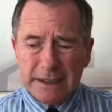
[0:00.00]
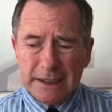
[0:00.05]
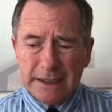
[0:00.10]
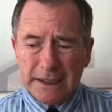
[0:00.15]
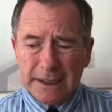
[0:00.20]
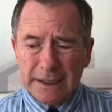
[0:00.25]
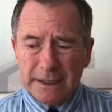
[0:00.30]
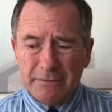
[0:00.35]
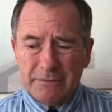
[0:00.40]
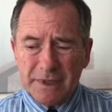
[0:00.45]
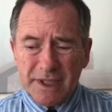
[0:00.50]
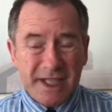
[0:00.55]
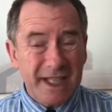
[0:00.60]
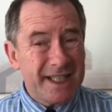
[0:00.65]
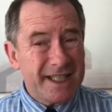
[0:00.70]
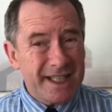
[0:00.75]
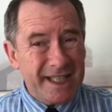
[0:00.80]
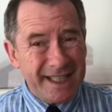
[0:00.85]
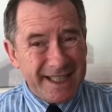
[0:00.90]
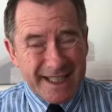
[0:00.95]
um,
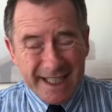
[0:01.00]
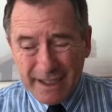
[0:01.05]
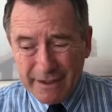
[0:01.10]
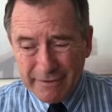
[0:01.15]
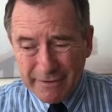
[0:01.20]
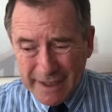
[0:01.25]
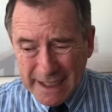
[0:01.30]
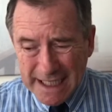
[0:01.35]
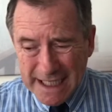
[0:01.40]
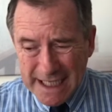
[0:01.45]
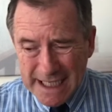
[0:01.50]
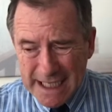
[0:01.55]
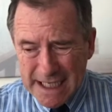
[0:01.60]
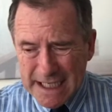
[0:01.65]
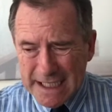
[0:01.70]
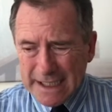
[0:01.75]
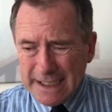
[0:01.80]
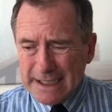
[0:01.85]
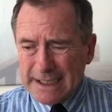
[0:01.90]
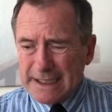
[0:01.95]
CCTV,
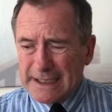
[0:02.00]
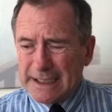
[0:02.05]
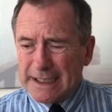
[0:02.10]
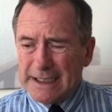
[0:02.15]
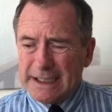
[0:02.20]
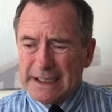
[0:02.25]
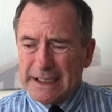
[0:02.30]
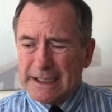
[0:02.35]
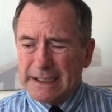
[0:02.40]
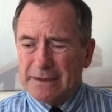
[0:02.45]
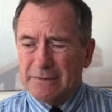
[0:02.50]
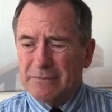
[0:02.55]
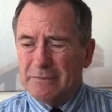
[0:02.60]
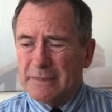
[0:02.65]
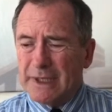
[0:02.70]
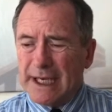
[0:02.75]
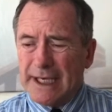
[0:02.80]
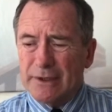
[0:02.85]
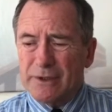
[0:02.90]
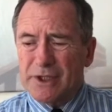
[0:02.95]

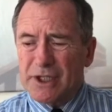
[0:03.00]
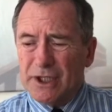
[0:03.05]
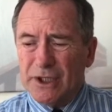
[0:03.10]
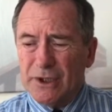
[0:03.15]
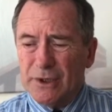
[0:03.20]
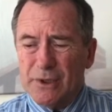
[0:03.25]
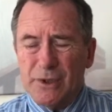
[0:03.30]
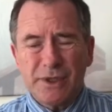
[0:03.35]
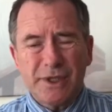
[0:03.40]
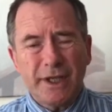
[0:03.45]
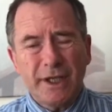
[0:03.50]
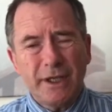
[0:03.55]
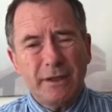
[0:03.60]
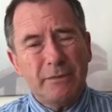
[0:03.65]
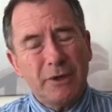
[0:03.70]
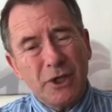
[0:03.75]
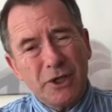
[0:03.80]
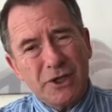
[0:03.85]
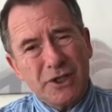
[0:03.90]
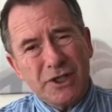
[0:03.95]
um, how to use the
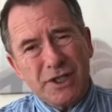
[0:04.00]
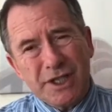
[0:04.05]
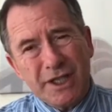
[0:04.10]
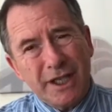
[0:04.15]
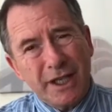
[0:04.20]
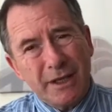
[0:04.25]
emergency